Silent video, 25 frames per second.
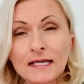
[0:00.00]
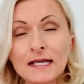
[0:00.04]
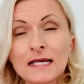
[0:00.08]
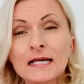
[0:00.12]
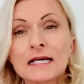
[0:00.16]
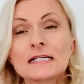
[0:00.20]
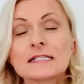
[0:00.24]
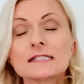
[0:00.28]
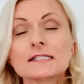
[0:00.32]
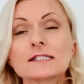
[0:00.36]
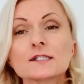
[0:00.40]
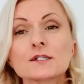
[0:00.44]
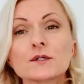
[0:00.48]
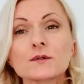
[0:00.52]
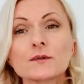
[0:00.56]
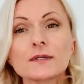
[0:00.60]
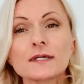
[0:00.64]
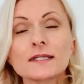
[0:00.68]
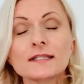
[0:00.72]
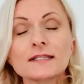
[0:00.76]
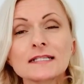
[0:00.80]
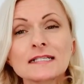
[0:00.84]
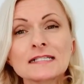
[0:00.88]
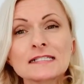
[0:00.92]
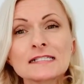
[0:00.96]
So in
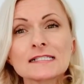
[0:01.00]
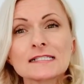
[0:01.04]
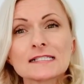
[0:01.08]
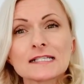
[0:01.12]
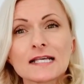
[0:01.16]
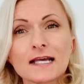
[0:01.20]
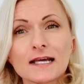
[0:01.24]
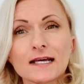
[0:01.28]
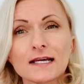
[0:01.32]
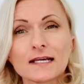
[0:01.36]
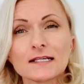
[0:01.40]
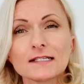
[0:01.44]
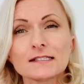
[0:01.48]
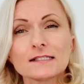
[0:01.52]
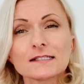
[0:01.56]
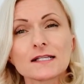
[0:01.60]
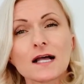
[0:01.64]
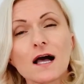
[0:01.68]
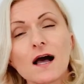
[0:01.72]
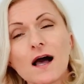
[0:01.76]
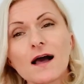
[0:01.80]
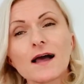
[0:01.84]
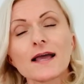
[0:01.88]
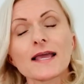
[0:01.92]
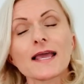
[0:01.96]
this case,
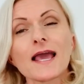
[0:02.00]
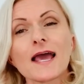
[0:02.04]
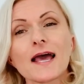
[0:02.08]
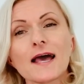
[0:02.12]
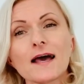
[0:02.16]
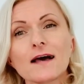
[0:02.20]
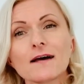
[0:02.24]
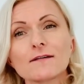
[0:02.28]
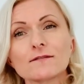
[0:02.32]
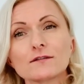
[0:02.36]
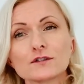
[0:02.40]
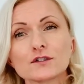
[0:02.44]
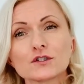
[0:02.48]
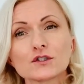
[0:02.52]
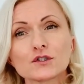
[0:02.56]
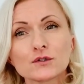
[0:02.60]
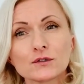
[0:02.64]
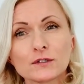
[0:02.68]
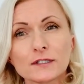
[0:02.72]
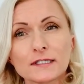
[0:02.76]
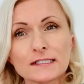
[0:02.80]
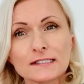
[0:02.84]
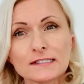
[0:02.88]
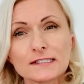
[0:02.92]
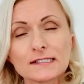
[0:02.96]
I have a
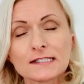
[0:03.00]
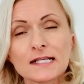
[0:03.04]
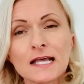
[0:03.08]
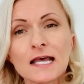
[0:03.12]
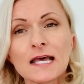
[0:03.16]
choice.